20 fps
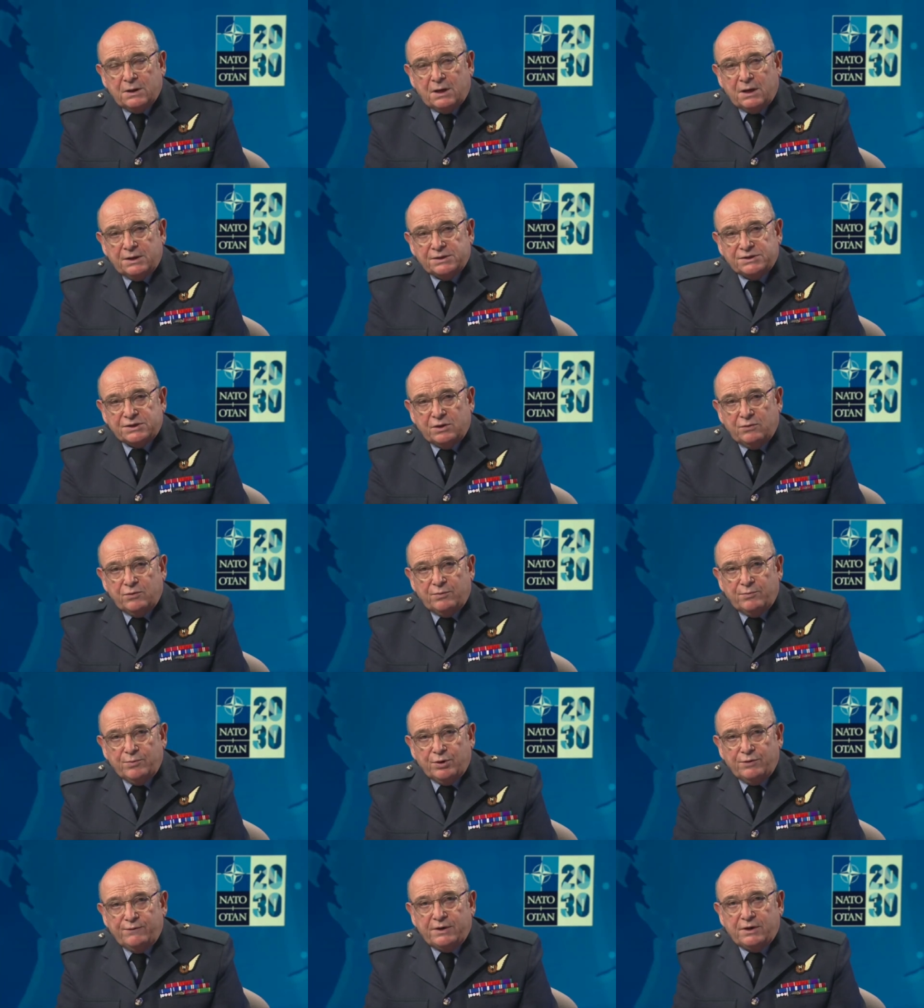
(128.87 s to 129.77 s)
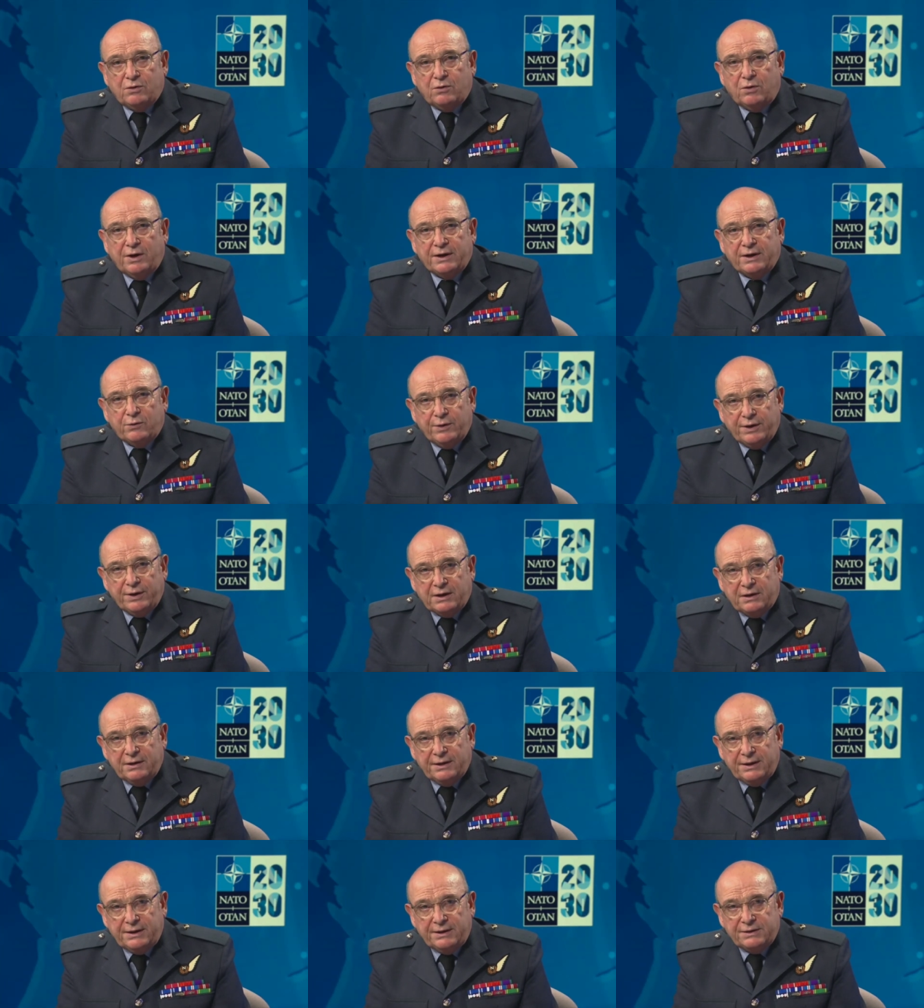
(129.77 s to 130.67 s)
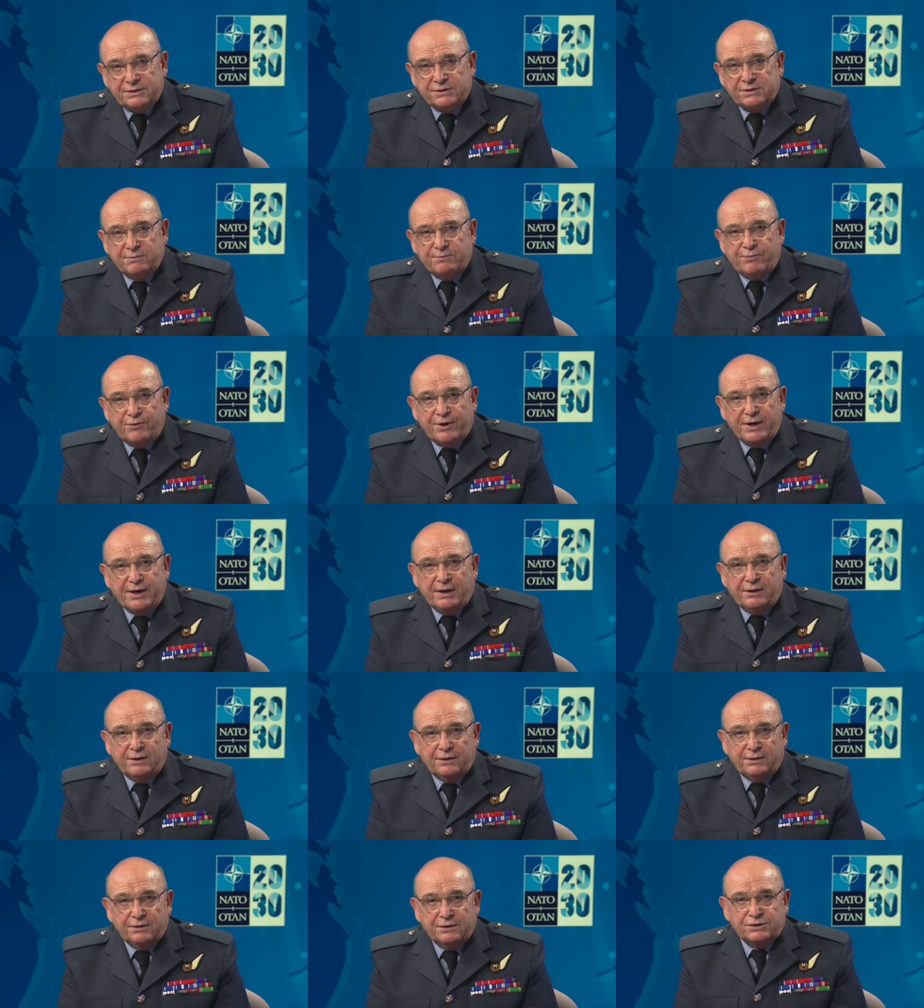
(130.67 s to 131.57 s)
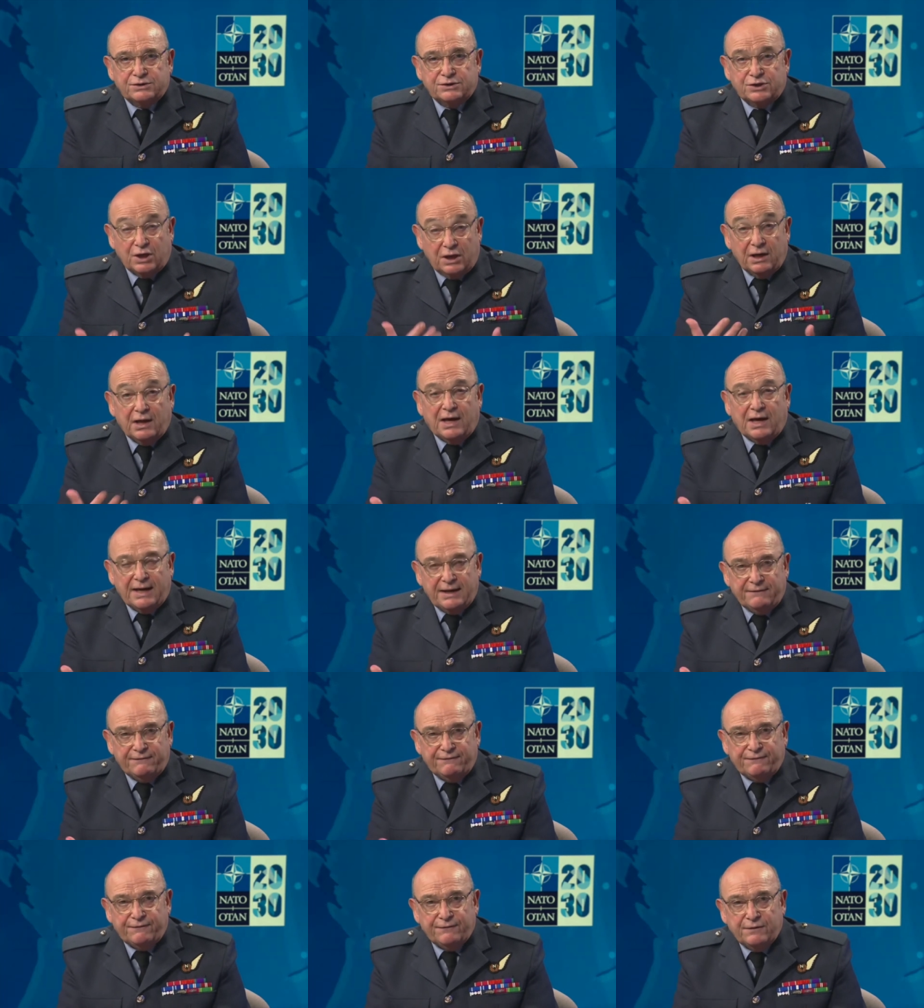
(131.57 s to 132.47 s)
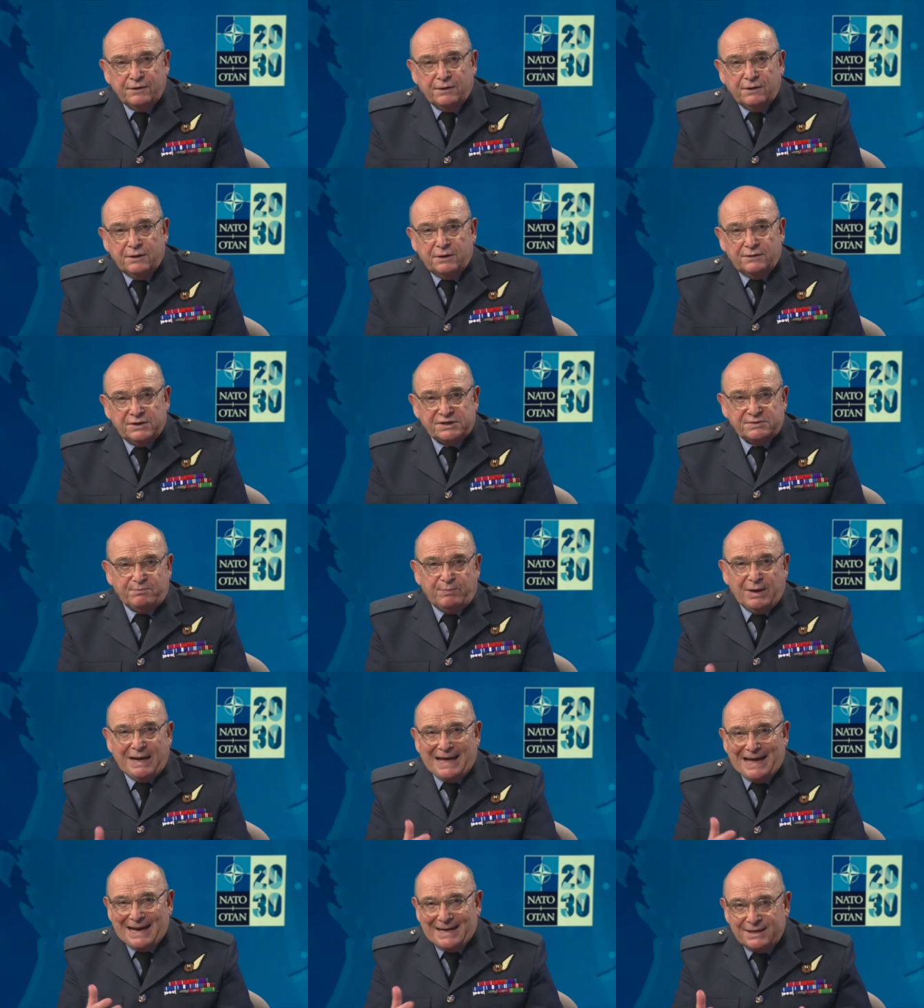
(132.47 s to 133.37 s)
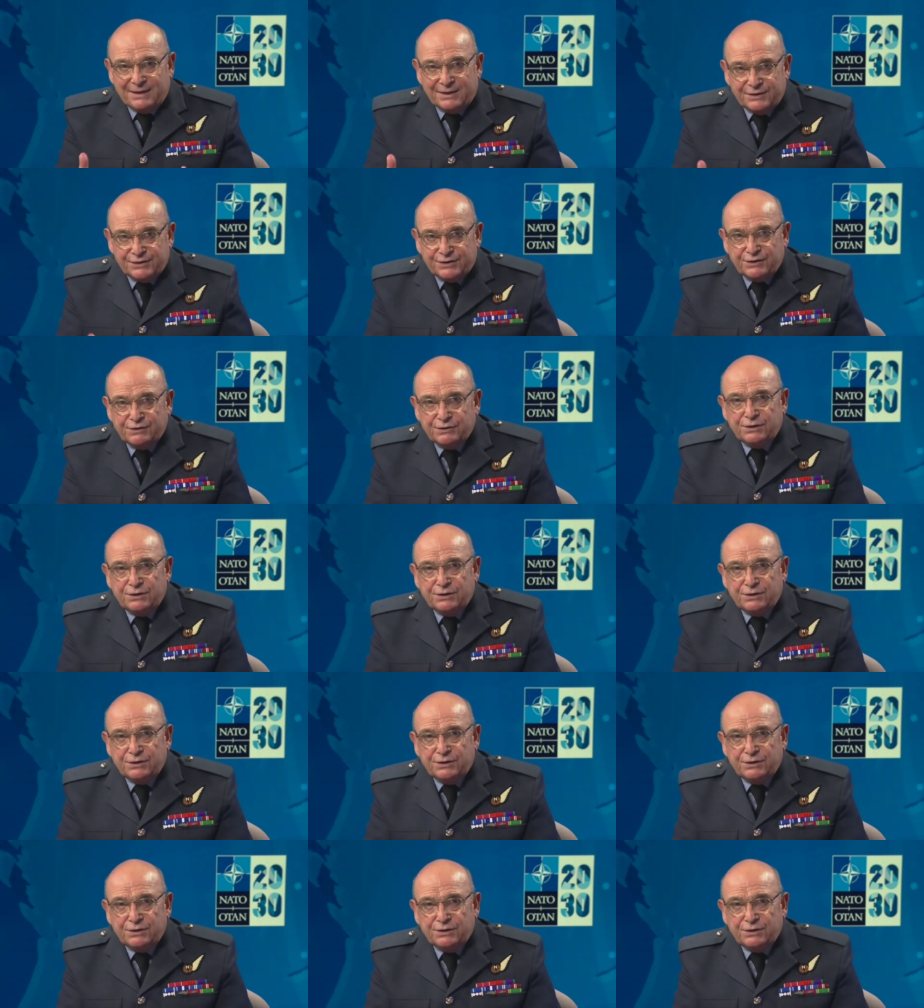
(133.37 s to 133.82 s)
And so we're moving quite quickly to bring to life this blend